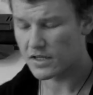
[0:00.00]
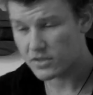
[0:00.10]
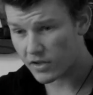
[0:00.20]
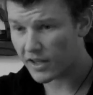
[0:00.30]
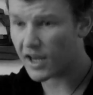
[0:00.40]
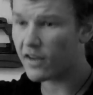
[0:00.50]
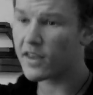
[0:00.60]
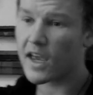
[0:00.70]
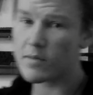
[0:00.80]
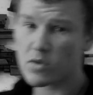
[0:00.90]
So the gun in
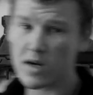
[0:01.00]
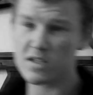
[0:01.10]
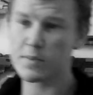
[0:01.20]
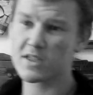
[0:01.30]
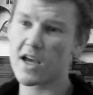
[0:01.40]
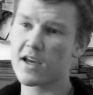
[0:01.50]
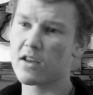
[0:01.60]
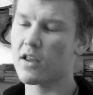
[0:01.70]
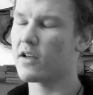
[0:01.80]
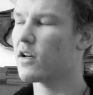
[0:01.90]
the game is quite
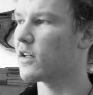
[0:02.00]
spectacular.